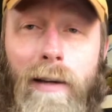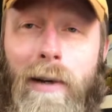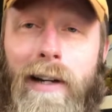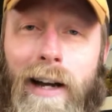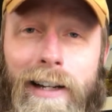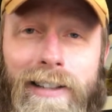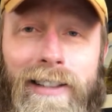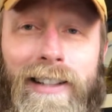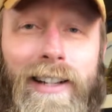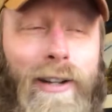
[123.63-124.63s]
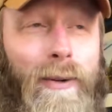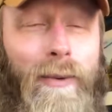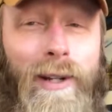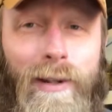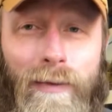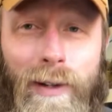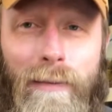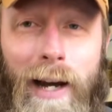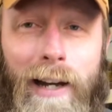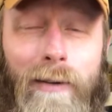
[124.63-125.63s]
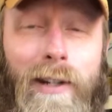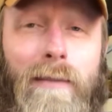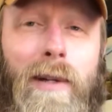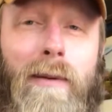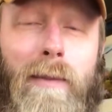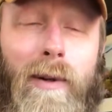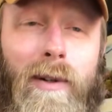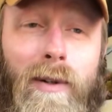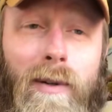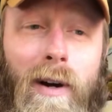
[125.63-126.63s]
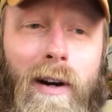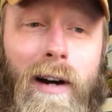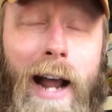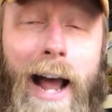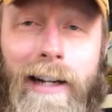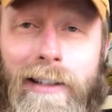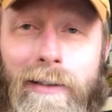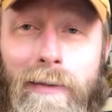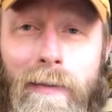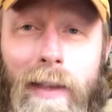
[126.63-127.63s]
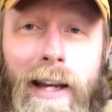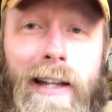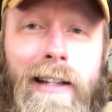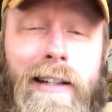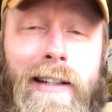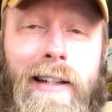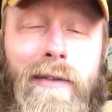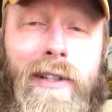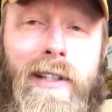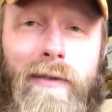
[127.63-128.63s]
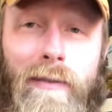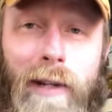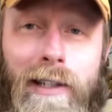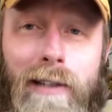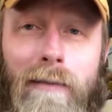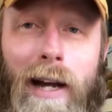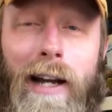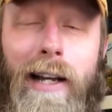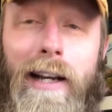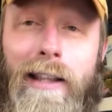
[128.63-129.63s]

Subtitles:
Come on, guys. We need feedback. We need people who are active and give us the information back.